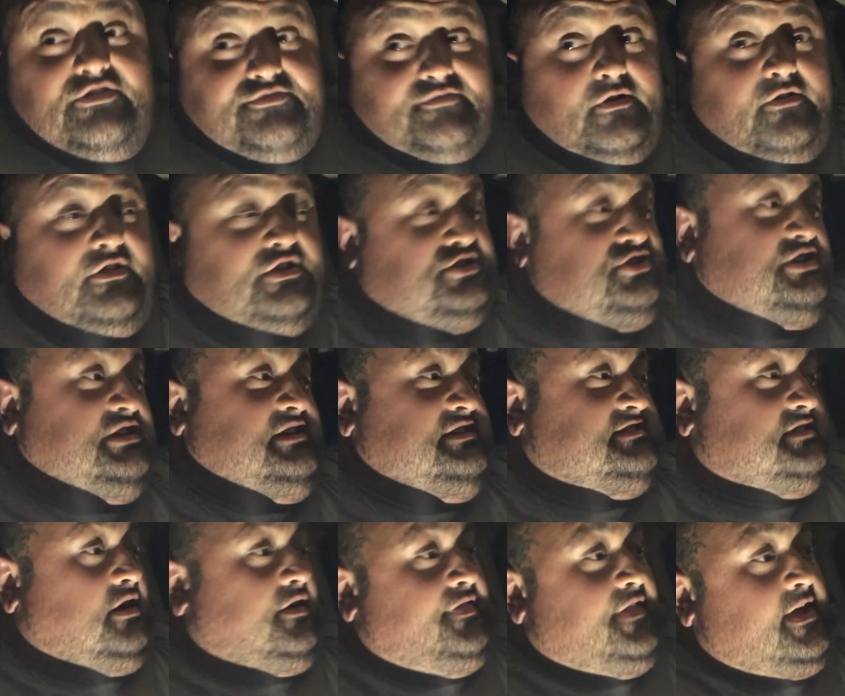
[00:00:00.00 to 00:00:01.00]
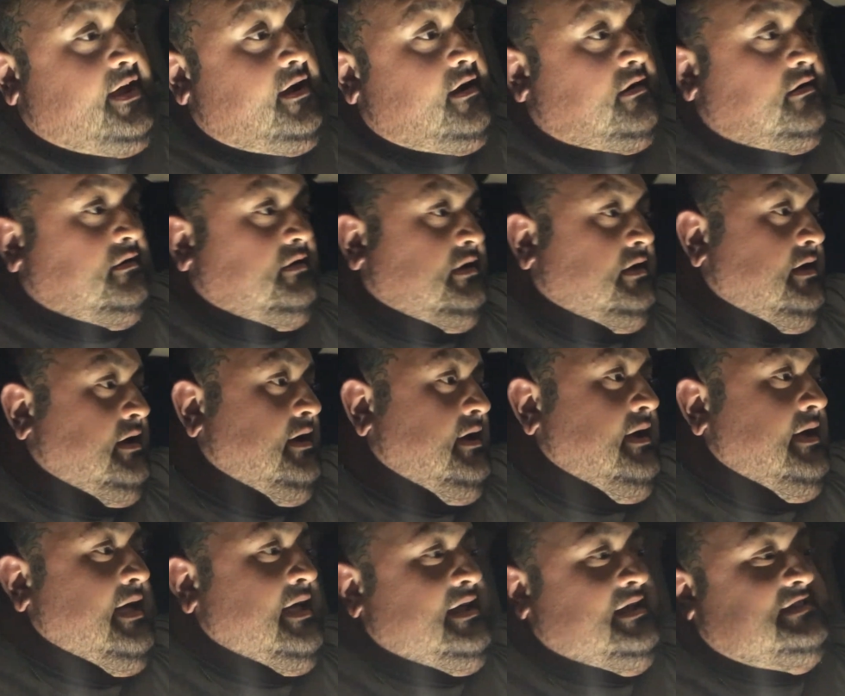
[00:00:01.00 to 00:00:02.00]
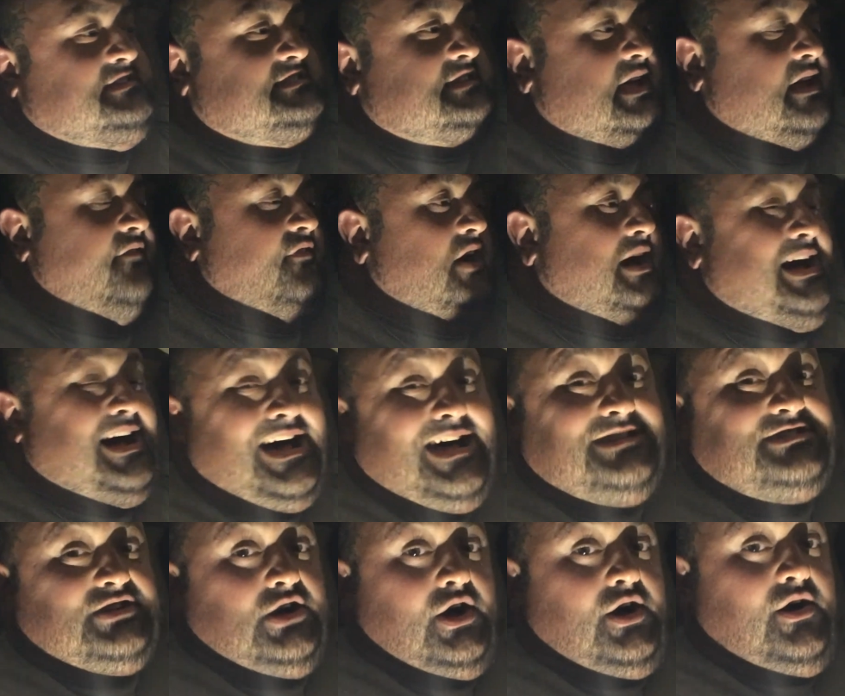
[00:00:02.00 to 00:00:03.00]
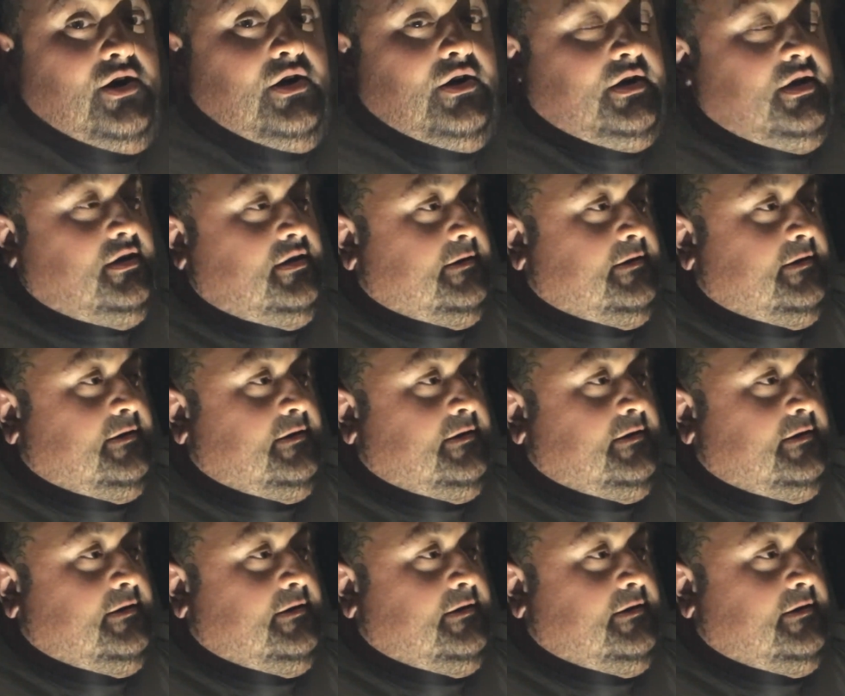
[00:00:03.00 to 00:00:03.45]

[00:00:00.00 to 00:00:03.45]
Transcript: throw the cheese on there. And instead of a hot dog,